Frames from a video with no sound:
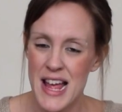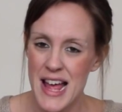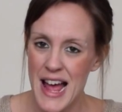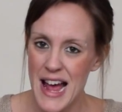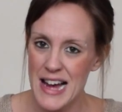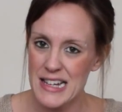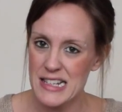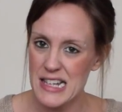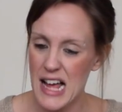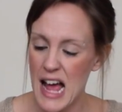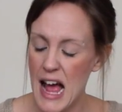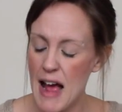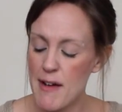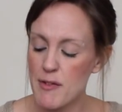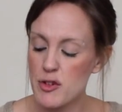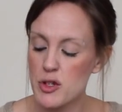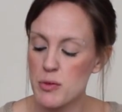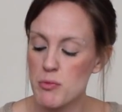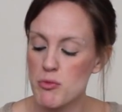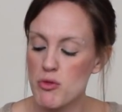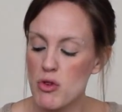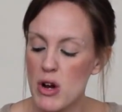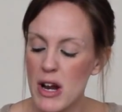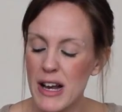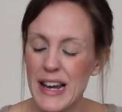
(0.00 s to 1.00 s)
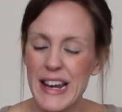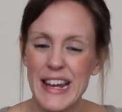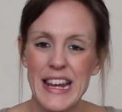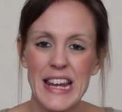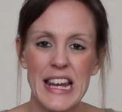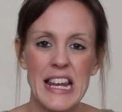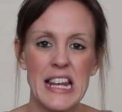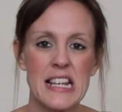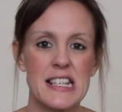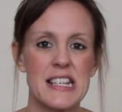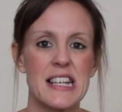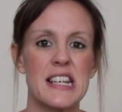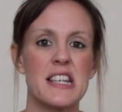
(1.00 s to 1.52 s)
And to have some really
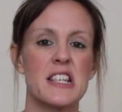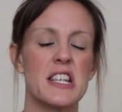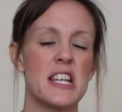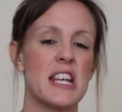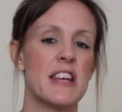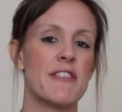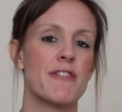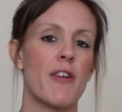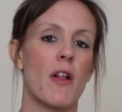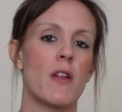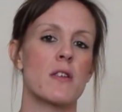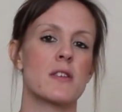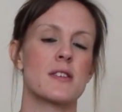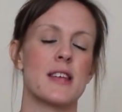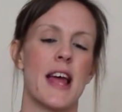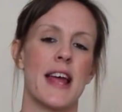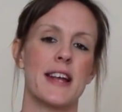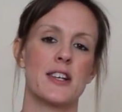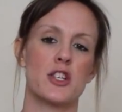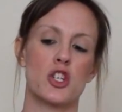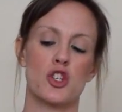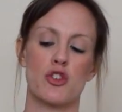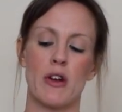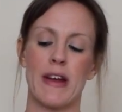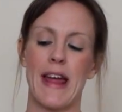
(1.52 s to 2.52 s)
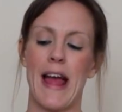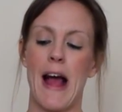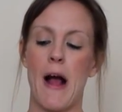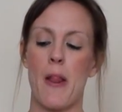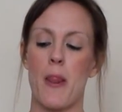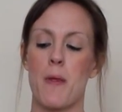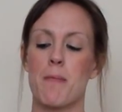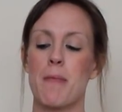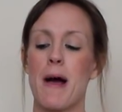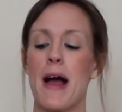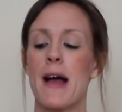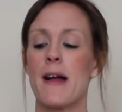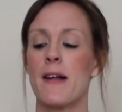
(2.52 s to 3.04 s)
easy default settings straight out
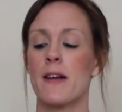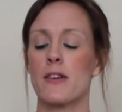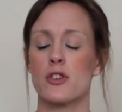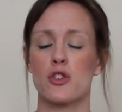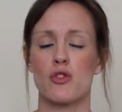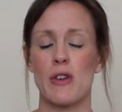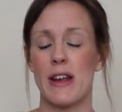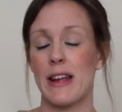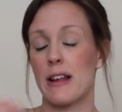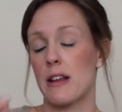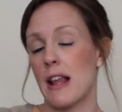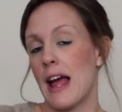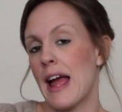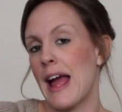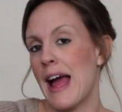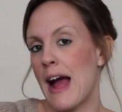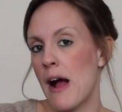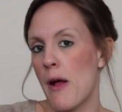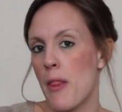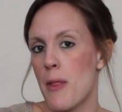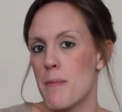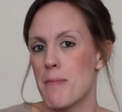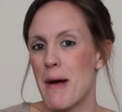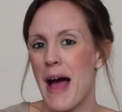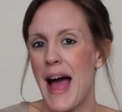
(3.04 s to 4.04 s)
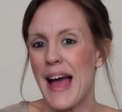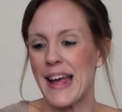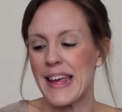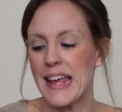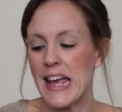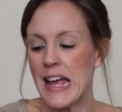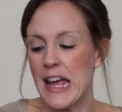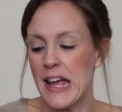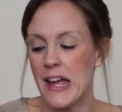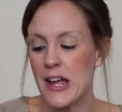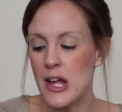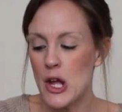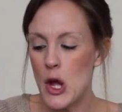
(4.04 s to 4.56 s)
the
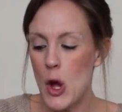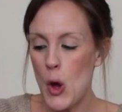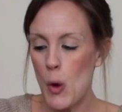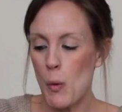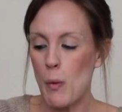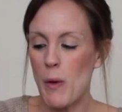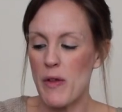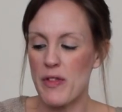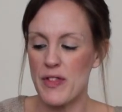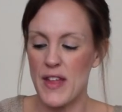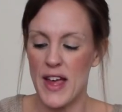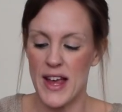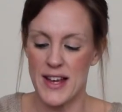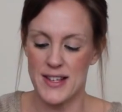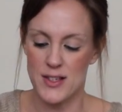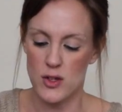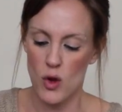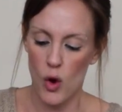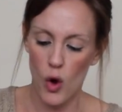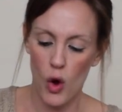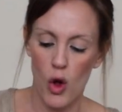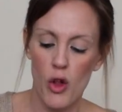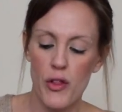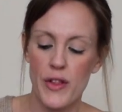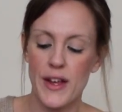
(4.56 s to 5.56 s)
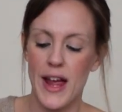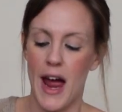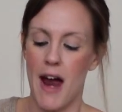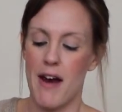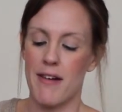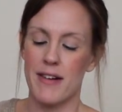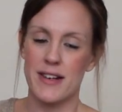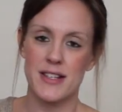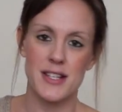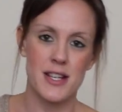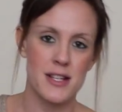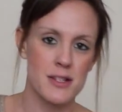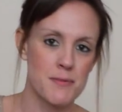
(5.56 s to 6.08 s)
packet with this, all the
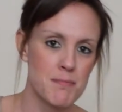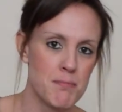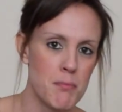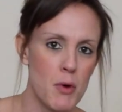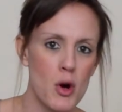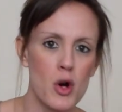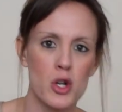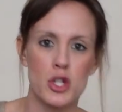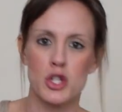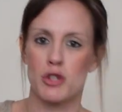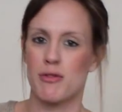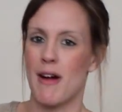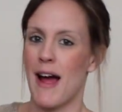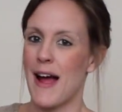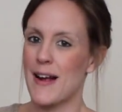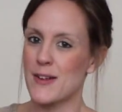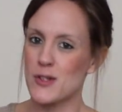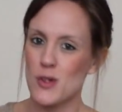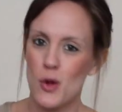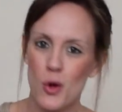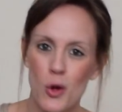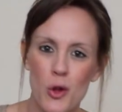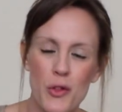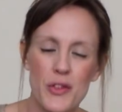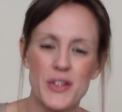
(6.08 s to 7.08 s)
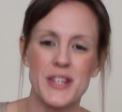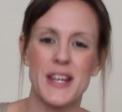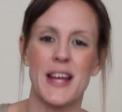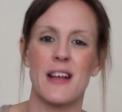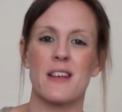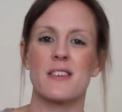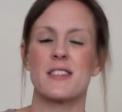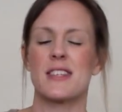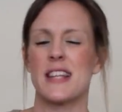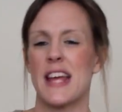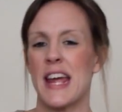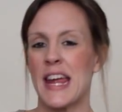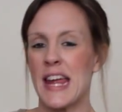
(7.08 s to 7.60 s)
characters, more tracks, all the
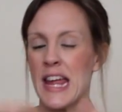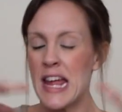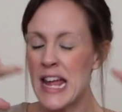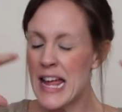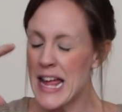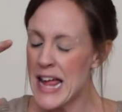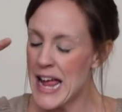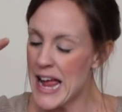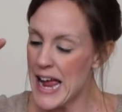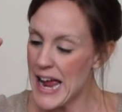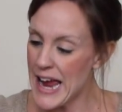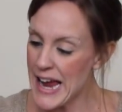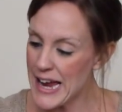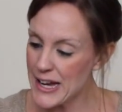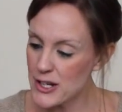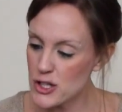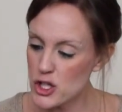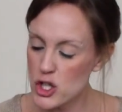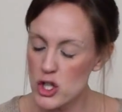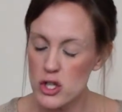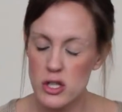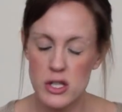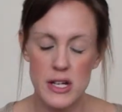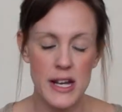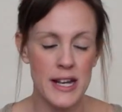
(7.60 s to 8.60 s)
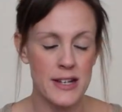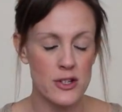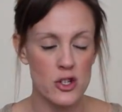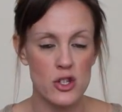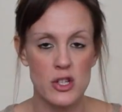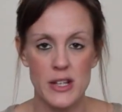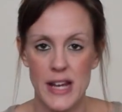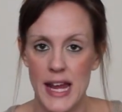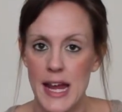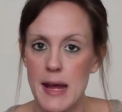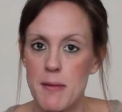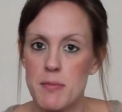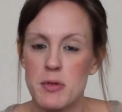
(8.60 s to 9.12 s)
DLC, it just
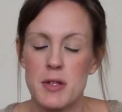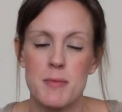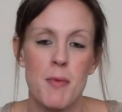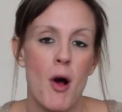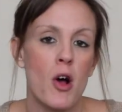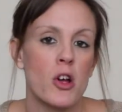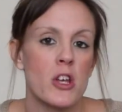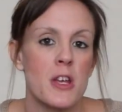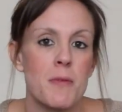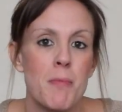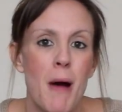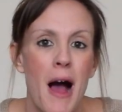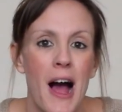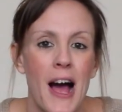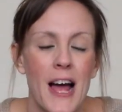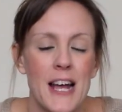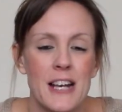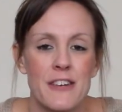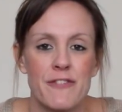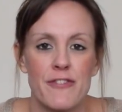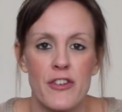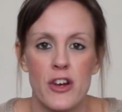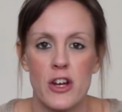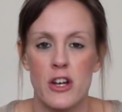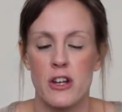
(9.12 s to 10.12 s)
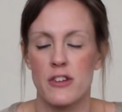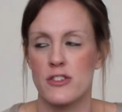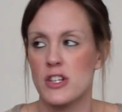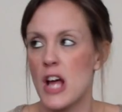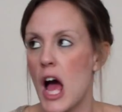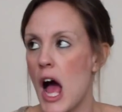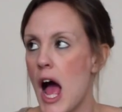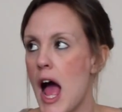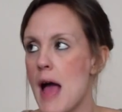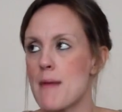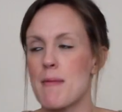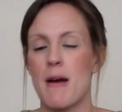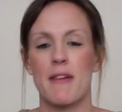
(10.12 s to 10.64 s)
keeps them occupied for
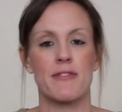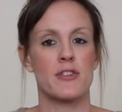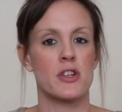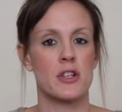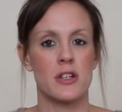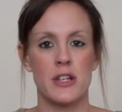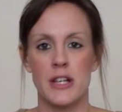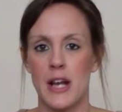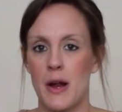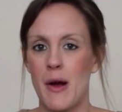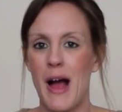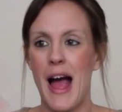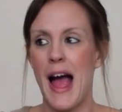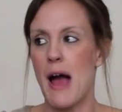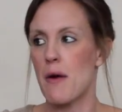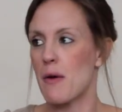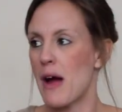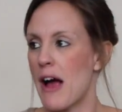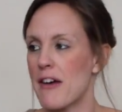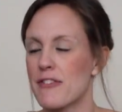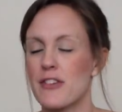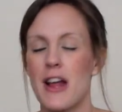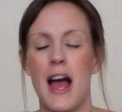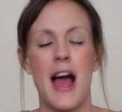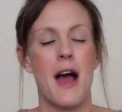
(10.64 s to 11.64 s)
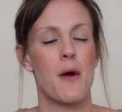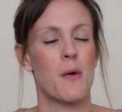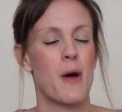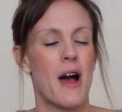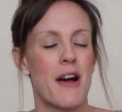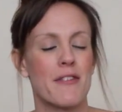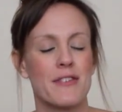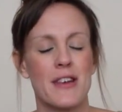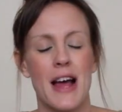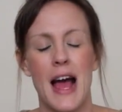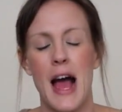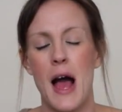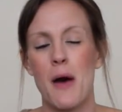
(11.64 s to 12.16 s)
time after, you know, hour after hour
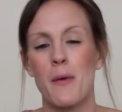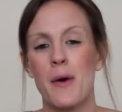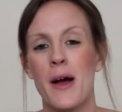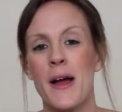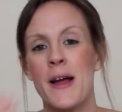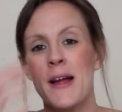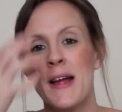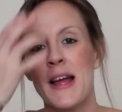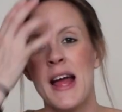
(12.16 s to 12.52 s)
after hour.